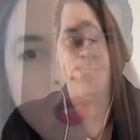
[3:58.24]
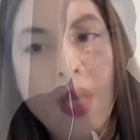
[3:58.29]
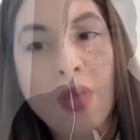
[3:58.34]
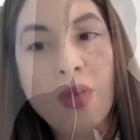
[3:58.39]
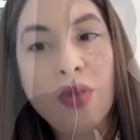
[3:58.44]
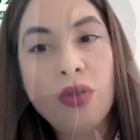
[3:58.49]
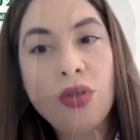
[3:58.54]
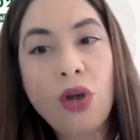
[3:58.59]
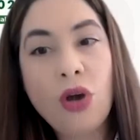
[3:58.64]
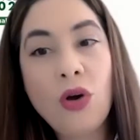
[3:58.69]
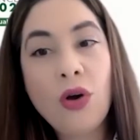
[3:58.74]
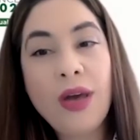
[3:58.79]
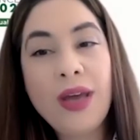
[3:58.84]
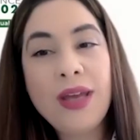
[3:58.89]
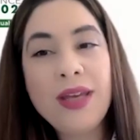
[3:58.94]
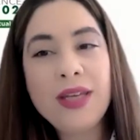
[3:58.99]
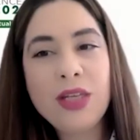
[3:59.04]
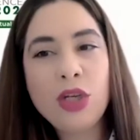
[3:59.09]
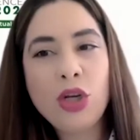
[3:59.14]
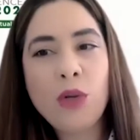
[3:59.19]
So
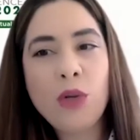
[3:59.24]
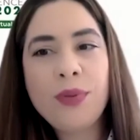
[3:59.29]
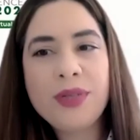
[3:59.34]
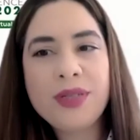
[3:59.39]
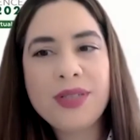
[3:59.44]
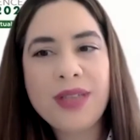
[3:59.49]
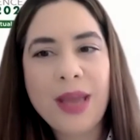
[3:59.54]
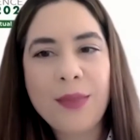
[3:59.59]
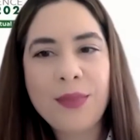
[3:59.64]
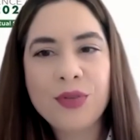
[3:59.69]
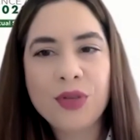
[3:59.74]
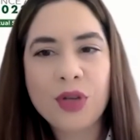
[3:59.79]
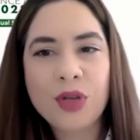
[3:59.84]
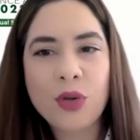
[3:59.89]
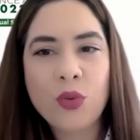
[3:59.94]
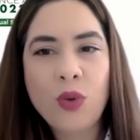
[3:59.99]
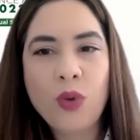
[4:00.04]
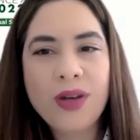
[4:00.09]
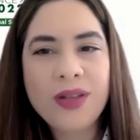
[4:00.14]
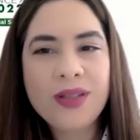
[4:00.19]
in your perception,
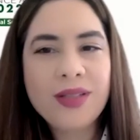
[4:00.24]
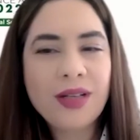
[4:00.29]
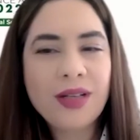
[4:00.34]
what is the